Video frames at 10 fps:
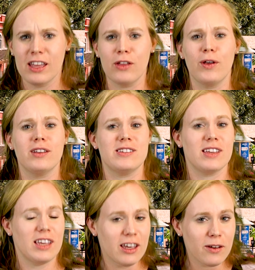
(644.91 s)
You get
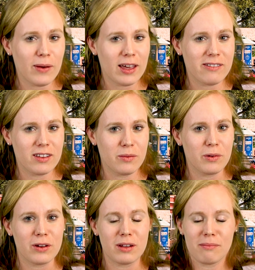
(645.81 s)
to eat your way around the
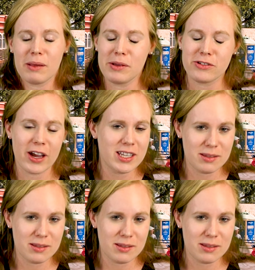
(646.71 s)
world and maybe try